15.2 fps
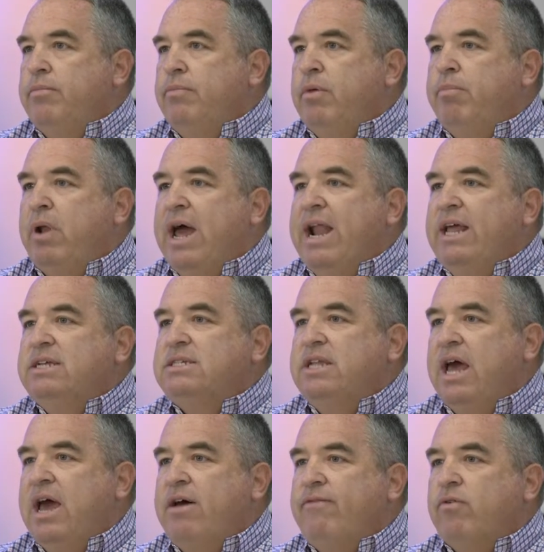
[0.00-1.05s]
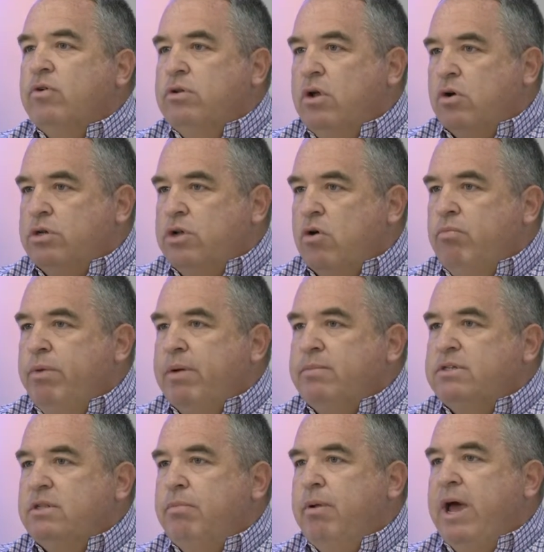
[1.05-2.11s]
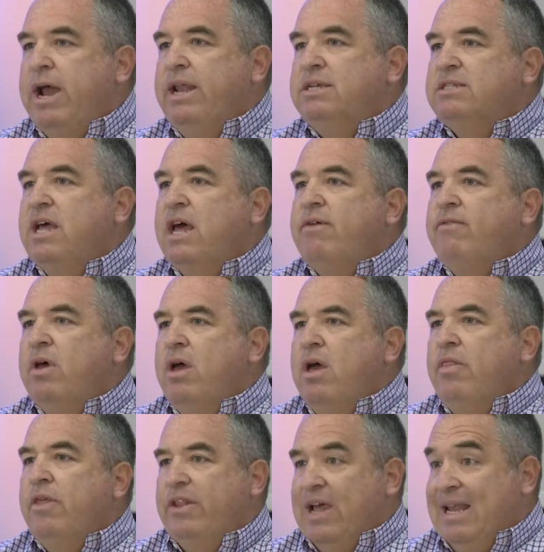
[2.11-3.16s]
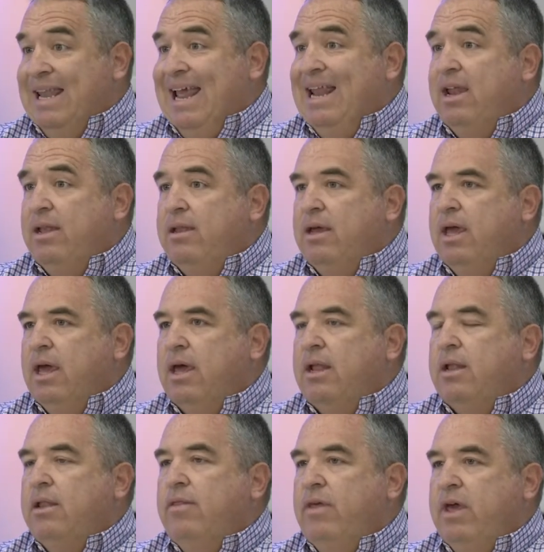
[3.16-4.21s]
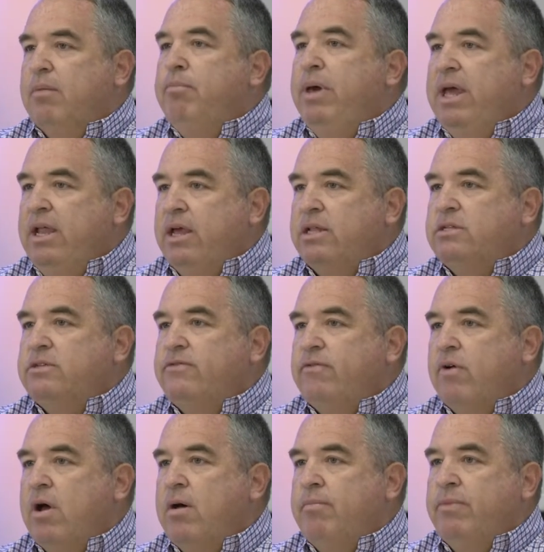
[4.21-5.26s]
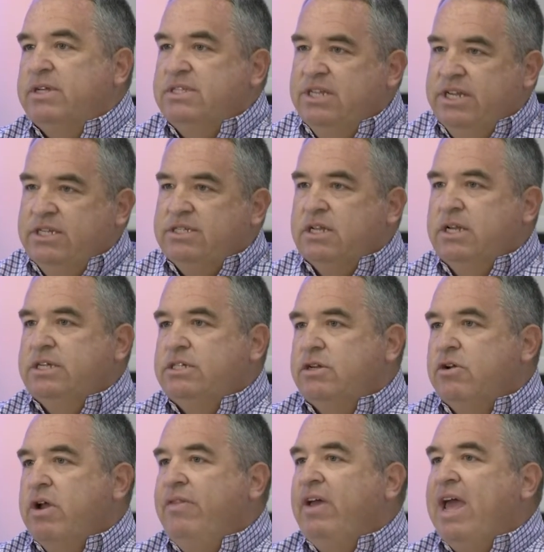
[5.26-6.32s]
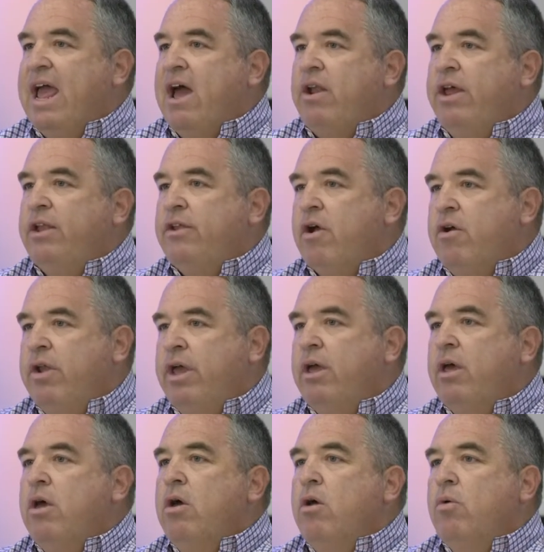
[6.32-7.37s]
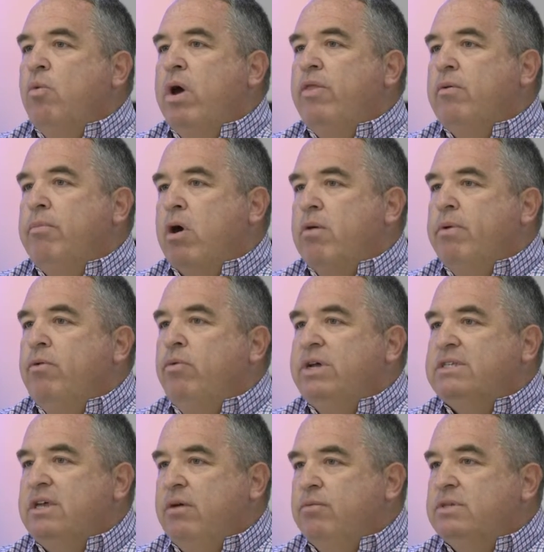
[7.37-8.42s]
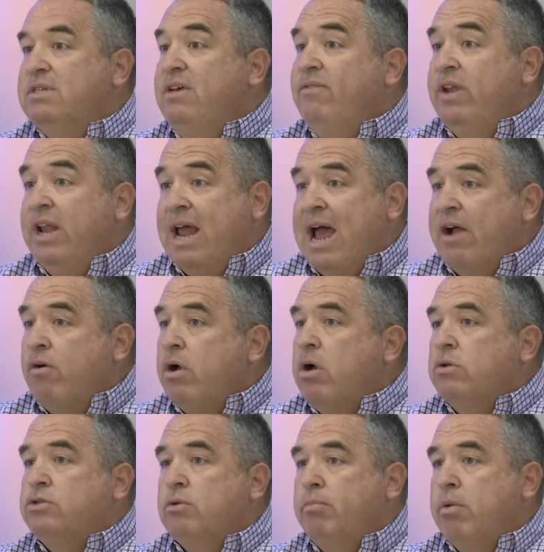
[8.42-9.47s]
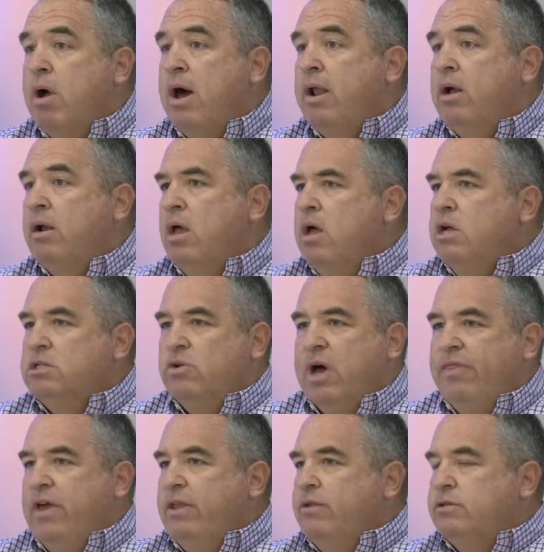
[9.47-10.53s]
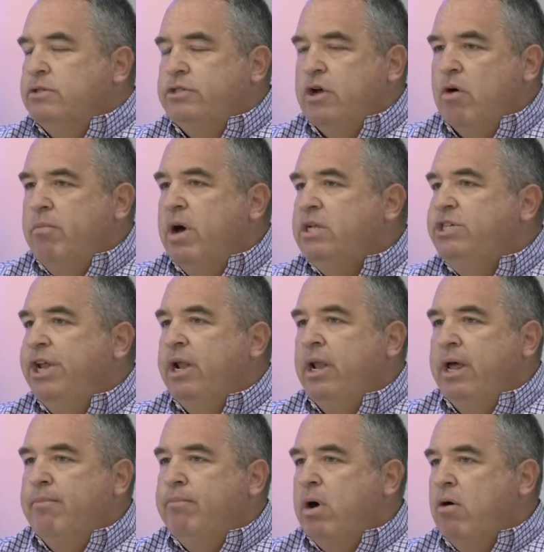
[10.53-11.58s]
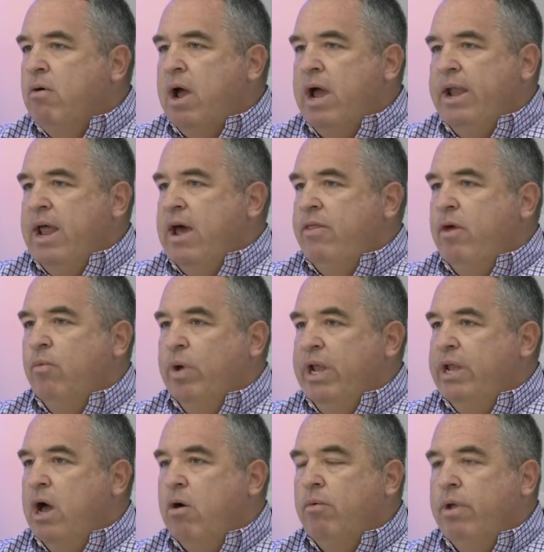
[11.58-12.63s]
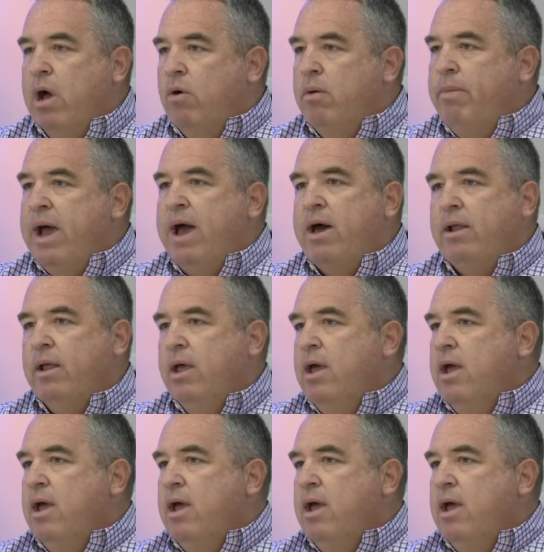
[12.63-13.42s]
planning staff or told members of the planning staff that they needed to get the opinions from the city solicitor and the county attorney whether bourbon whiskey was even an agriculture product. So I think there's so much in limbo right now that we don't know about.